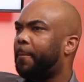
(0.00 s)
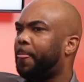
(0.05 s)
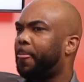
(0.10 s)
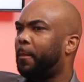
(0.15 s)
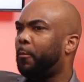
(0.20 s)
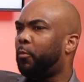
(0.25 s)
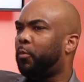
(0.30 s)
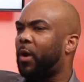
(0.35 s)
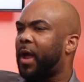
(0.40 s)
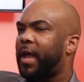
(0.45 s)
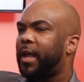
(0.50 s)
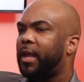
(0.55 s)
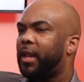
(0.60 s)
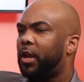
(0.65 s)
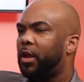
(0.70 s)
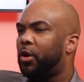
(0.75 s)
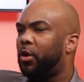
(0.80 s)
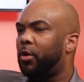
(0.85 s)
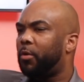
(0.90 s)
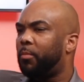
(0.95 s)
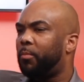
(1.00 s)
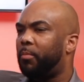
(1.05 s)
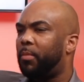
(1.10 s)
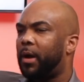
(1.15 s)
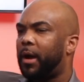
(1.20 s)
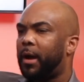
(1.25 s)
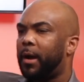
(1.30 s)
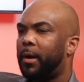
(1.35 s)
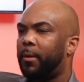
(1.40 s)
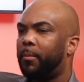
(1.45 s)

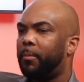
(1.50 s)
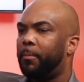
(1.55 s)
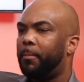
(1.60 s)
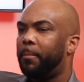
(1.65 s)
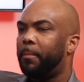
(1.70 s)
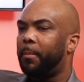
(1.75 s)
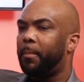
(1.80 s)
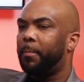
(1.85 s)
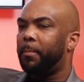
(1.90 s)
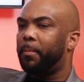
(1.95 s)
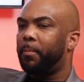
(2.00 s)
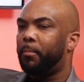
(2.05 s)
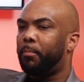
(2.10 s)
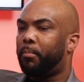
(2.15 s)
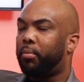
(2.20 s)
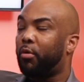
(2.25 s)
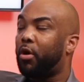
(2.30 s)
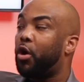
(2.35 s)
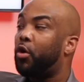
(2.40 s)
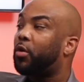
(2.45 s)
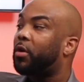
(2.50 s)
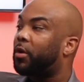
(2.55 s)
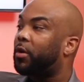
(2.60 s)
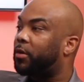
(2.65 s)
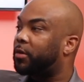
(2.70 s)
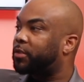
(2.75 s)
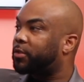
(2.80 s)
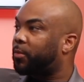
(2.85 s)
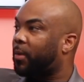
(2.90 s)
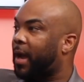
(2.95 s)
regular
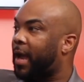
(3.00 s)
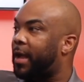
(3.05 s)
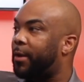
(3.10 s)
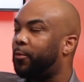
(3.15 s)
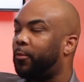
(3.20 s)
brokers, right,